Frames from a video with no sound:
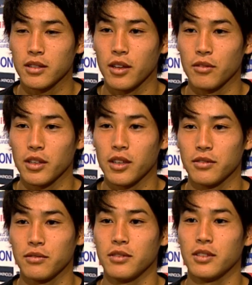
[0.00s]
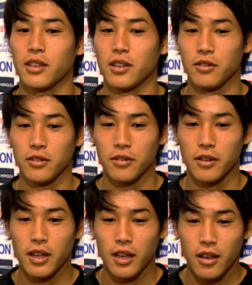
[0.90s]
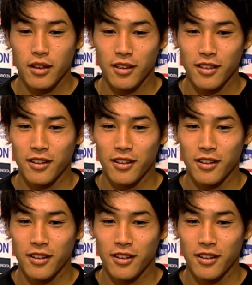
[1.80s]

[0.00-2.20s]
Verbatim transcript: school in 2002.